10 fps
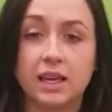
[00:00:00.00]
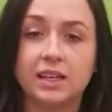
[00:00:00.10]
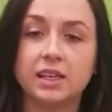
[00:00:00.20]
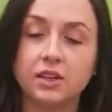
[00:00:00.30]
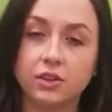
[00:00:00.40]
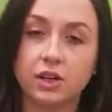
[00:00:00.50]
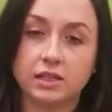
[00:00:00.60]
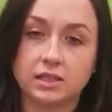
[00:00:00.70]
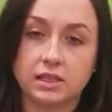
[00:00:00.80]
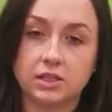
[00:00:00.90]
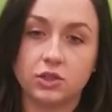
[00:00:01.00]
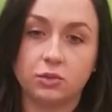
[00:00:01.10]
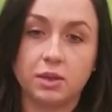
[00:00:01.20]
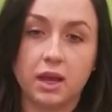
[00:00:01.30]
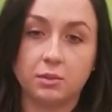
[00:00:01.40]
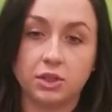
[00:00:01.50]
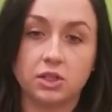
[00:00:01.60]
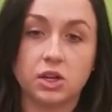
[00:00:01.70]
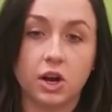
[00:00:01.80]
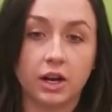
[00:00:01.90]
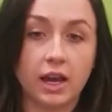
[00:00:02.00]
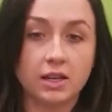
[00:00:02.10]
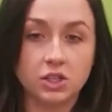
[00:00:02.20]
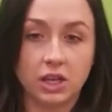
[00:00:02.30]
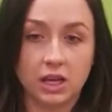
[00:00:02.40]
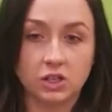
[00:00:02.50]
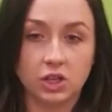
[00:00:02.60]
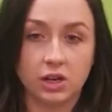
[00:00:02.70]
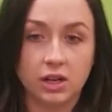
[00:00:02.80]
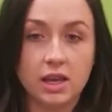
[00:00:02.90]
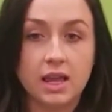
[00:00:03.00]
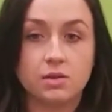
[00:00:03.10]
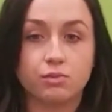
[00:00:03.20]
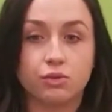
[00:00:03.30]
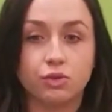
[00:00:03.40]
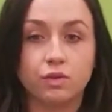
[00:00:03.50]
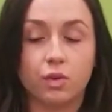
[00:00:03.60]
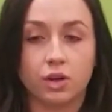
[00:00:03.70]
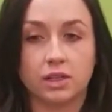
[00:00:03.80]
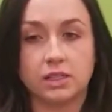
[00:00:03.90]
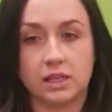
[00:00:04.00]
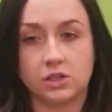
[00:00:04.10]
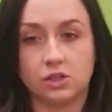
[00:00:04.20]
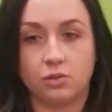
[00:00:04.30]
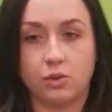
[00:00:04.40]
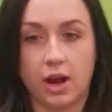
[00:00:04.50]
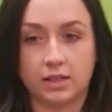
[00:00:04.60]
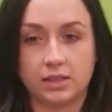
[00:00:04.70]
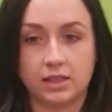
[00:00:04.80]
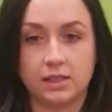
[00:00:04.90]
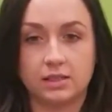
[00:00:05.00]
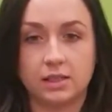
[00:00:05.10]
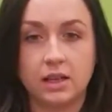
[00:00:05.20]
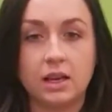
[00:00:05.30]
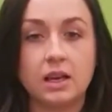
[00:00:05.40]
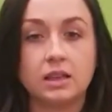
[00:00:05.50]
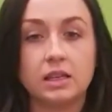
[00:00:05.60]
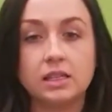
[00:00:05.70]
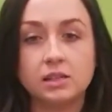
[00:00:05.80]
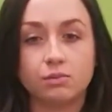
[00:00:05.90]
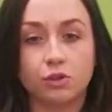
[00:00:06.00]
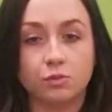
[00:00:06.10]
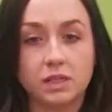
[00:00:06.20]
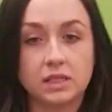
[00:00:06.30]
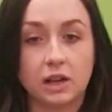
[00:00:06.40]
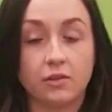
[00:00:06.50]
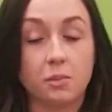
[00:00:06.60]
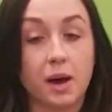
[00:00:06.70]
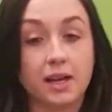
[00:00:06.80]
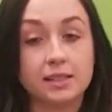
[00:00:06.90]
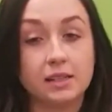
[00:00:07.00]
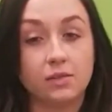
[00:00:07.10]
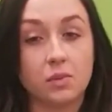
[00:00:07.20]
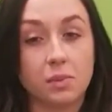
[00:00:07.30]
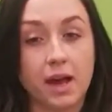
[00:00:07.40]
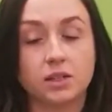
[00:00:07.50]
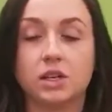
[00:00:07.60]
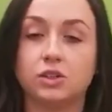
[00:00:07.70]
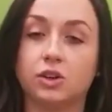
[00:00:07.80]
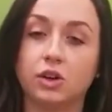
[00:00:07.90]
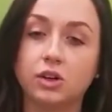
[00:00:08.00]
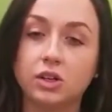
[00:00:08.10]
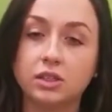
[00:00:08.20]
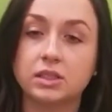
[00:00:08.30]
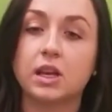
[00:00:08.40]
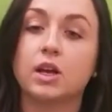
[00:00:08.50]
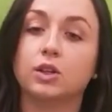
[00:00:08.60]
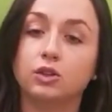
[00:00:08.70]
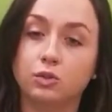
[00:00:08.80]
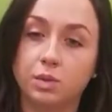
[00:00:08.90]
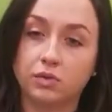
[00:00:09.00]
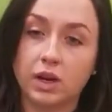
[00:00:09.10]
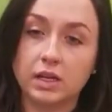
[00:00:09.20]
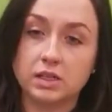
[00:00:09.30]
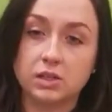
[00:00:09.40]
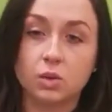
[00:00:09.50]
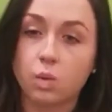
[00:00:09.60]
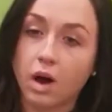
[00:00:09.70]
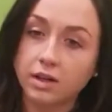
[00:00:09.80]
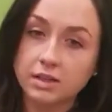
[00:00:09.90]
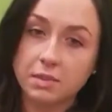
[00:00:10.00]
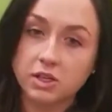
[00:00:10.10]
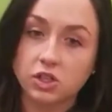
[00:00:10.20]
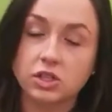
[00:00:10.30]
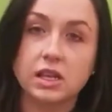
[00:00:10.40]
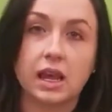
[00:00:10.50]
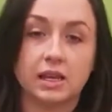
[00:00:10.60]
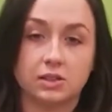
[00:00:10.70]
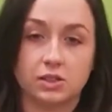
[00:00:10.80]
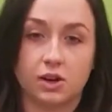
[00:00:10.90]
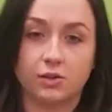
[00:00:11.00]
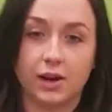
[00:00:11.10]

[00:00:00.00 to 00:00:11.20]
In either instance, you'll be able to target education and improve organizational practices. These improvements can have a positive impact on your HERGs, LUPA rates, quality measures, and star